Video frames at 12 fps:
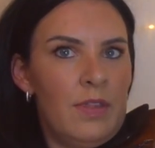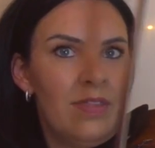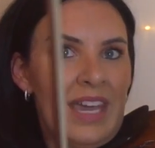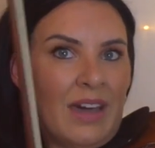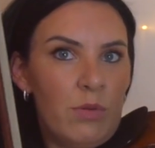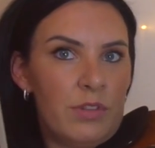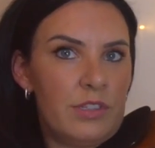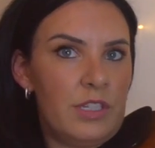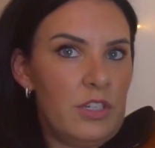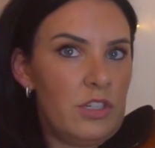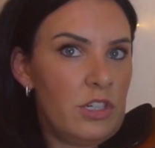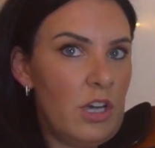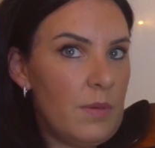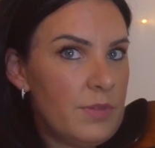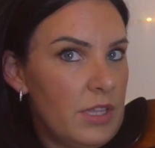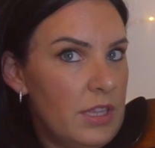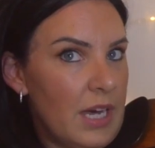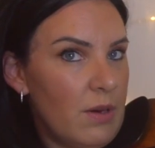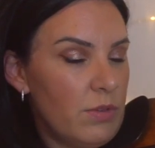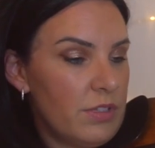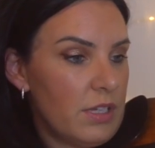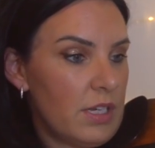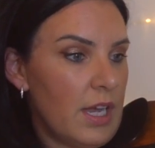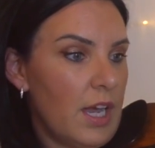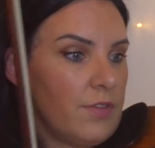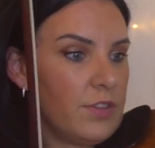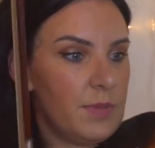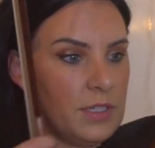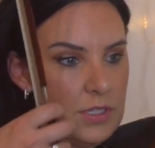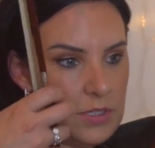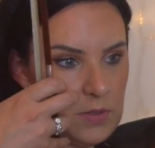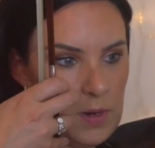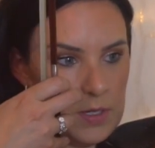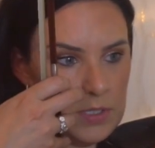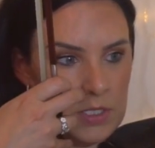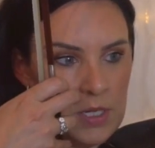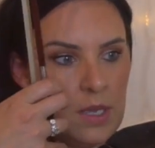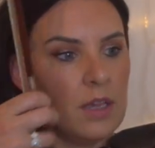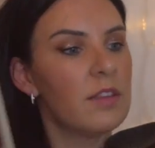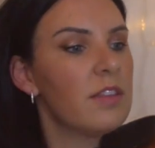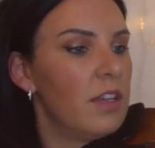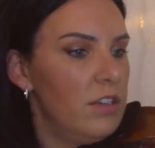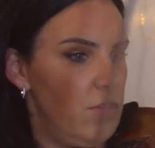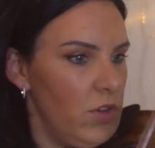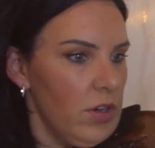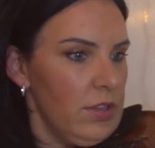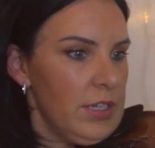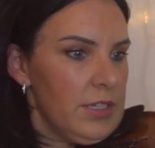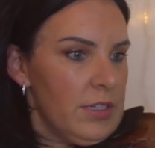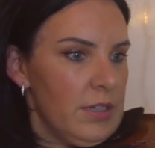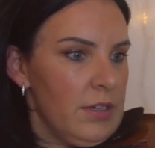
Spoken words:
That one's D sharp, so that one's going to have to be stretched. Then you've got this.